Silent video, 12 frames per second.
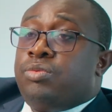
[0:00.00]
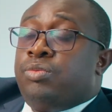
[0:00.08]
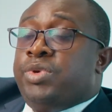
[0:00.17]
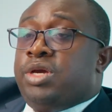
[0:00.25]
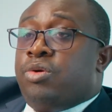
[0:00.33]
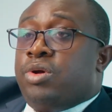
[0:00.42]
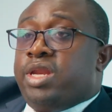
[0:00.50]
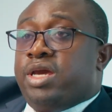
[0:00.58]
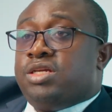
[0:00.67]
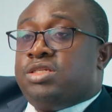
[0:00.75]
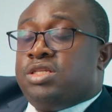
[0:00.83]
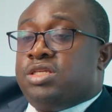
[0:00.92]
We
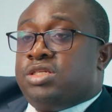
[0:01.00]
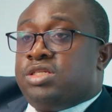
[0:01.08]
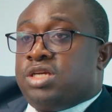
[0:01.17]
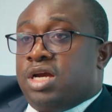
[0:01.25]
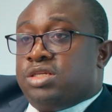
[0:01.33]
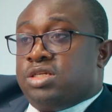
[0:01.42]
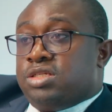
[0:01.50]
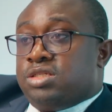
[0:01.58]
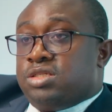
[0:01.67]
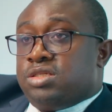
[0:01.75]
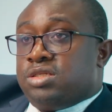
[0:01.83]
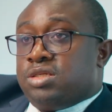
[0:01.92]
collect these
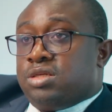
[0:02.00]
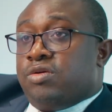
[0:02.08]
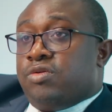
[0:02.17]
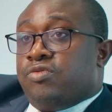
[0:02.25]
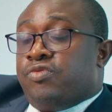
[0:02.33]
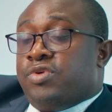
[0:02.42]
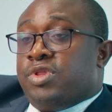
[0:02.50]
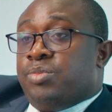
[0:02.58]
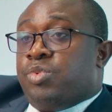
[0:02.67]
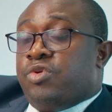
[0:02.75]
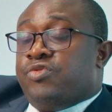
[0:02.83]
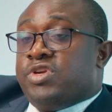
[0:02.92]
charges for the
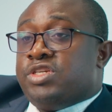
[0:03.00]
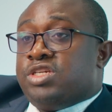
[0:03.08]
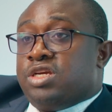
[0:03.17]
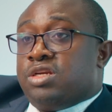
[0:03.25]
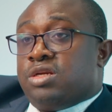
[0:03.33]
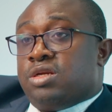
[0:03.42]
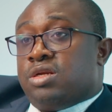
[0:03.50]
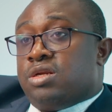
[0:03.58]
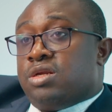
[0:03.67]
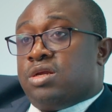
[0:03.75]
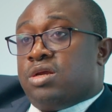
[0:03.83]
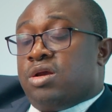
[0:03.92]
provision
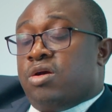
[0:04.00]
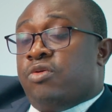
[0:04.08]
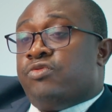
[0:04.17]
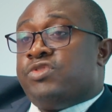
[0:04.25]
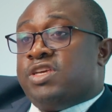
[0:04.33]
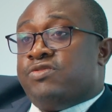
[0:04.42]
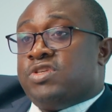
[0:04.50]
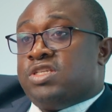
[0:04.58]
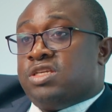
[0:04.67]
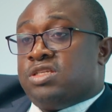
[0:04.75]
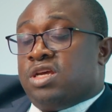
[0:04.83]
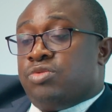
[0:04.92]
of
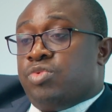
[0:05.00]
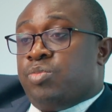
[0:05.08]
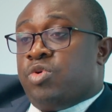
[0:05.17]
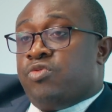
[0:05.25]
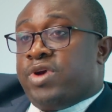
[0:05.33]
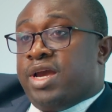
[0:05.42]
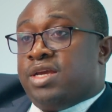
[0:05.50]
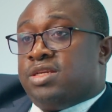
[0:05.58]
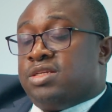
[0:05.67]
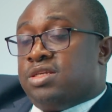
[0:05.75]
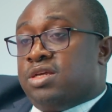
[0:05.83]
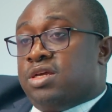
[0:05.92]
services that we provide